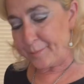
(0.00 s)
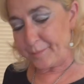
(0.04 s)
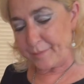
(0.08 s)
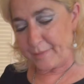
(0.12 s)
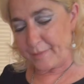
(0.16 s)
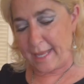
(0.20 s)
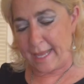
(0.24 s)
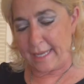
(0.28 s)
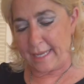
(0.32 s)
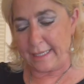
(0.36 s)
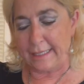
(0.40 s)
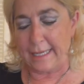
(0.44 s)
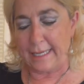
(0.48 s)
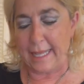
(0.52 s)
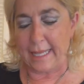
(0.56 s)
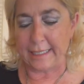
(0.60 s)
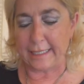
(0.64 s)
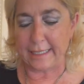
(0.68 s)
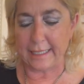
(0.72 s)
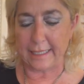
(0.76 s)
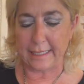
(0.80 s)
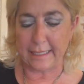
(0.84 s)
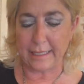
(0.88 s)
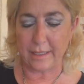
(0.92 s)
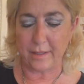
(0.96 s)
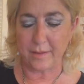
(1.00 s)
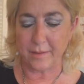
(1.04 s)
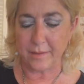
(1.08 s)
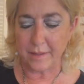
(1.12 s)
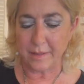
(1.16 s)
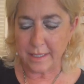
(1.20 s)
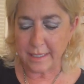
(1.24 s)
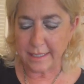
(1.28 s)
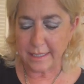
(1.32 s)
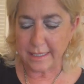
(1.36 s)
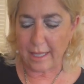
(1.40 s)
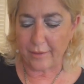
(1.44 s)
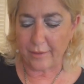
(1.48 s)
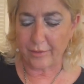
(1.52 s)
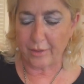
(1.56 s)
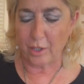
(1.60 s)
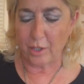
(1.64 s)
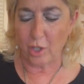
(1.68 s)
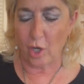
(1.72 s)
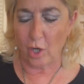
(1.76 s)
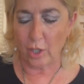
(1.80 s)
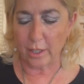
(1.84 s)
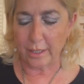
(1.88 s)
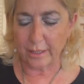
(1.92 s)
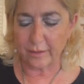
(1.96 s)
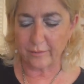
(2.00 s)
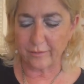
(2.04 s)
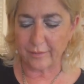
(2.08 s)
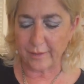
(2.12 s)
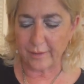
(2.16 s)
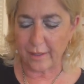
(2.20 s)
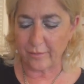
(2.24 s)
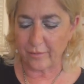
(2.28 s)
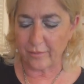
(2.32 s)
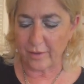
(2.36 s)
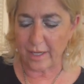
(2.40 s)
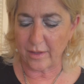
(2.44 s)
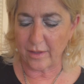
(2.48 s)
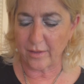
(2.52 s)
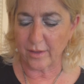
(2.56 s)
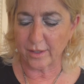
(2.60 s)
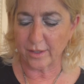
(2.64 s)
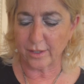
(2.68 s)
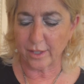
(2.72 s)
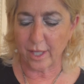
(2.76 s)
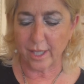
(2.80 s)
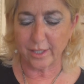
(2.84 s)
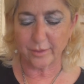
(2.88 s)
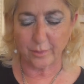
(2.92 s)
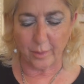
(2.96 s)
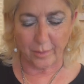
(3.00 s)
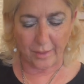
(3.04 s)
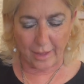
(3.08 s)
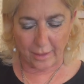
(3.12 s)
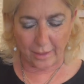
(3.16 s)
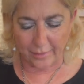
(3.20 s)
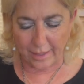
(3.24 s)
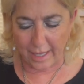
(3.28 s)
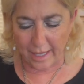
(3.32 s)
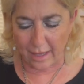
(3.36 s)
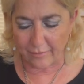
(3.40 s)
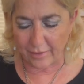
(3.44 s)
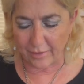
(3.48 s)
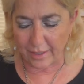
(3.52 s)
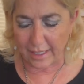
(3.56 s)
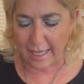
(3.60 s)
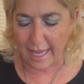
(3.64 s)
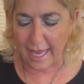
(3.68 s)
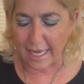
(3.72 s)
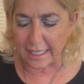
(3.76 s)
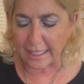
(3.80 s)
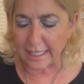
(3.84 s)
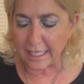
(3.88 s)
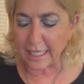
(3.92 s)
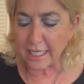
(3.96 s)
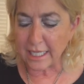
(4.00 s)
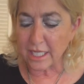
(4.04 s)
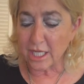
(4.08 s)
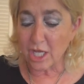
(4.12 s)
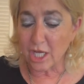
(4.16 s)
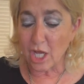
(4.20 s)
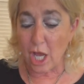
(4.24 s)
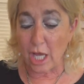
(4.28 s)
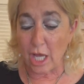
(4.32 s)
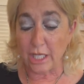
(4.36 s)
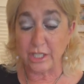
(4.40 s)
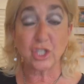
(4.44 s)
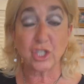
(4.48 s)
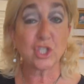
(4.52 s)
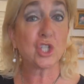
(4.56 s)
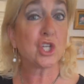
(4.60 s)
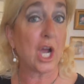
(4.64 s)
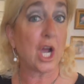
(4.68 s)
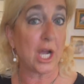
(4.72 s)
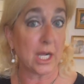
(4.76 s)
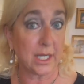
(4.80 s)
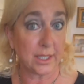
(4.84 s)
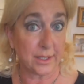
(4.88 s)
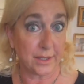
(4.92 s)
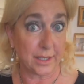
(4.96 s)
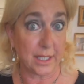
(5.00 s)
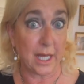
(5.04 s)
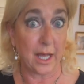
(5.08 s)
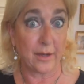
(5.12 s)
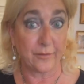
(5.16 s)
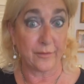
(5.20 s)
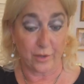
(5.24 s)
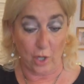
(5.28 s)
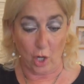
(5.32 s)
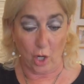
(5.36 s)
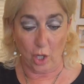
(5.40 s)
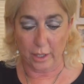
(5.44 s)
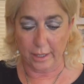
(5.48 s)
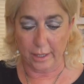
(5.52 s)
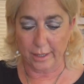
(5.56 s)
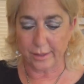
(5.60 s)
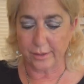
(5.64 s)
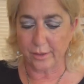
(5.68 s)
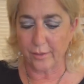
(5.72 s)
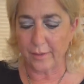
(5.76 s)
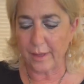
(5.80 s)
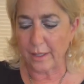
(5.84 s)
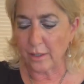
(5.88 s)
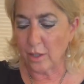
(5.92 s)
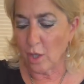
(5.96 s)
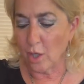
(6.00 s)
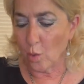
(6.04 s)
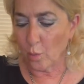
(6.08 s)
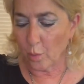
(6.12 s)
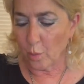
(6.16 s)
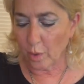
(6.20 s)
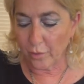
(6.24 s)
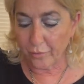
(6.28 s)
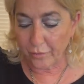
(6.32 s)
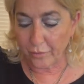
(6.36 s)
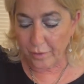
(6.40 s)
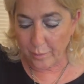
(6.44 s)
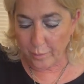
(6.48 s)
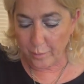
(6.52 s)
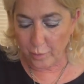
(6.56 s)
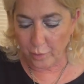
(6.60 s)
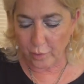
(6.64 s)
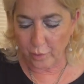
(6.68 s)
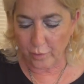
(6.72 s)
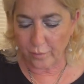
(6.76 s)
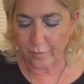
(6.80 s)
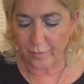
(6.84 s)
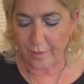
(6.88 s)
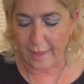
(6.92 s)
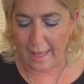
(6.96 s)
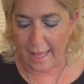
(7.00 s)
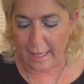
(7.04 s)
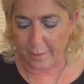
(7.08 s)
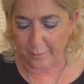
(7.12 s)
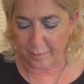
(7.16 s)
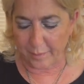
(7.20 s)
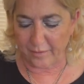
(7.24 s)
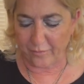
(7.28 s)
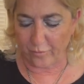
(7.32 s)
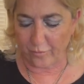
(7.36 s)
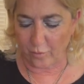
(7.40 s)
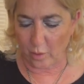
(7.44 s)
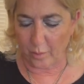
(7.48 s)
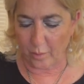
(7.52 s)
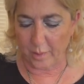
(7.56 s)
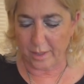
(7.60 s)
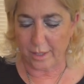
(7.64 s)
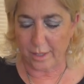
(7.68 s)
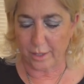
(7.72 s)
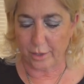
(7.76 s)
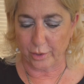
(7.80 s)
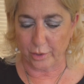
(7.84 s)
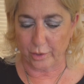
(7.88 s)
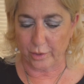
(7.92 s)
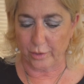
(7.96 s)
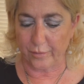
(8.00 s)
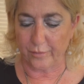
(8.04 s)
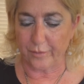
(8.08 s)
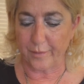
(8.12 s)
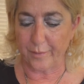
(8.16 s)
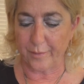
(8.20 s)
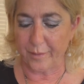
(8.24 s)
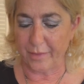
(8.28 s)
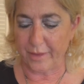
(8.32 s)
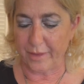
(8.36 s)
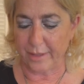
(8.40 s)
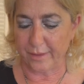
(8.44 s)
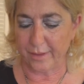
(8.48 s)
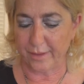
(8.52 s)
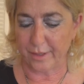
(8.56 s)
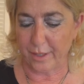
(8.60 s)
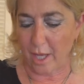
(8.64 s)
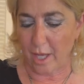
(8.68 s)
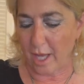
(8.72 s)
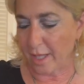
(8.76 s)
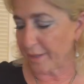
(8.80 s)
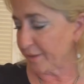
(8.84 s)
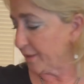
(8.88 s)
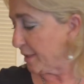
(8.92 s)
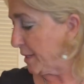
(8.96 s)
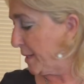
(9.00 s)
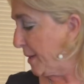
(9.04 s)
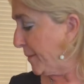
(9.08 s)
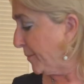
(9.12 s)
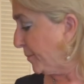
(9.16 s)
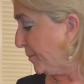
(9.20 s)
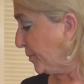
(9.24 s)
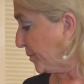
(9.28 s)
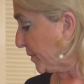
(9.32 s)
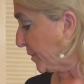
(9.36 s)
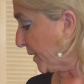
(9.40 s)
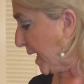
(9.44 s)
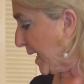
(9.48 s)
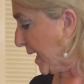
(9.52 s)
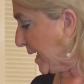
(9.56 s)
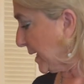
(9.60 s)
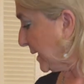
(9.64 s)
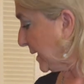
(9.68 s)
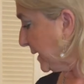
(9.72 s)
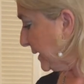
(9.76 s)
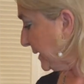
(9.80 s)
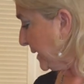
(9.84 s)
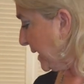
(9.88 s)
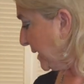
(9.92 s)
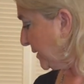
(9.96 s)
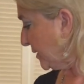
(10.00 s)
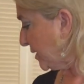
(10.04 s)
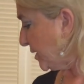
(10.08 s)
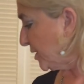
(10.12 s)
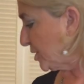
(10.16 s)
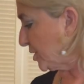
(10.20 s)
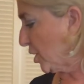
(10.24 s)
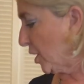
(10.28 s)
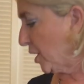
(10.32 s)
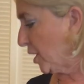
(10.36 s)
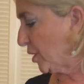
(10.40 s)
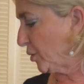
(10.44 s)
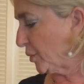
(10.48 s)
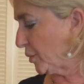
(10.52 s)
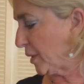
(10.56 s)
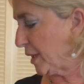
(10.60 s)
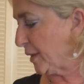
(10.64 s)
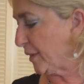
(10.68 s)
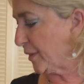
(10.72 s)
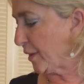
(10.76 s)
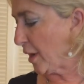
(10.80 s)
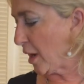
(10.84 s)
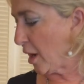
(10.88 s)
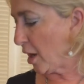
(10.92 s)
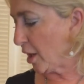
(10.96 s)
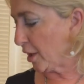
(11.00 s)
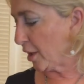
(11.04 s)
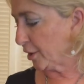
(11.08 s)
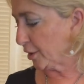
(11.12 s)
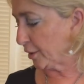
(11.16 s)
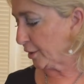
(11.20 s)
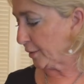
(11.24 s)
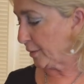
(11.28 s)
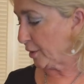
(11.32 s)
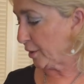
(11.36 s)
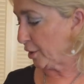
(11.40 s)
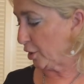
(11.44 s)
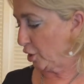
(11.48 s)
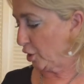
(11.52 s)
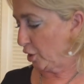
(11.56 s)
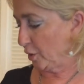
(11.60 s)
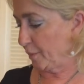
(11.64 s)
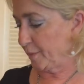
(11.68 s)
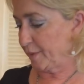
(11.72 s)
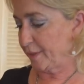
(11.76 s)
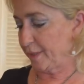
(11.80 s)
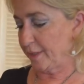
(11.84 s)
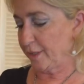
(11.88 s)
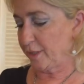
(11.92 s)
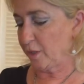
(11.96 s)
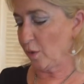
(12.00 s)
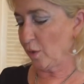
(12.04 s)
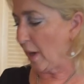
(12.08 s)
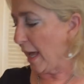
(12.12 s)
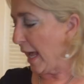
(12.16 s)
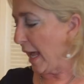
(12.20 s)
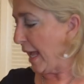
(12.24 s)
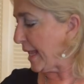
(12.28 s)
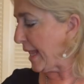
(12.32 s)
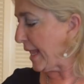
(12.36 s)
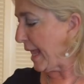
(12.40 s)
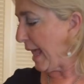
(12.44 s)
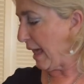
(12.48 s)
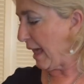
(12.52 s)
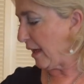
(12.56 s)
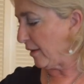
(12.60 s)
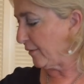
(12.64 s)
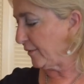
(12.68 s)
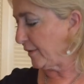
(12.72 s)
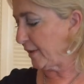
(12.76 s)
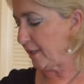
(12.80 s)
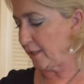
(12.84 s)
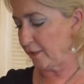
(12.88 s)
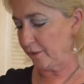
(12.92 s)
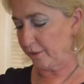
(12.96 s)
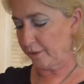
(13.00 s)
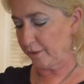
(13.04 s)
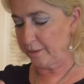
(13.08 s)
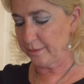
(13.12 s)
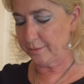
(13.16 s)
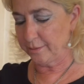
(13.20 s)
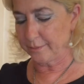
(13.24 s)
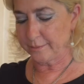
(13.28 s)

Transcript: and let it get the garlic flavor in the sauce without having any chunks of garlic. So then we'll remove that before we serve the sauce. And let's start with our herbs. So I have here,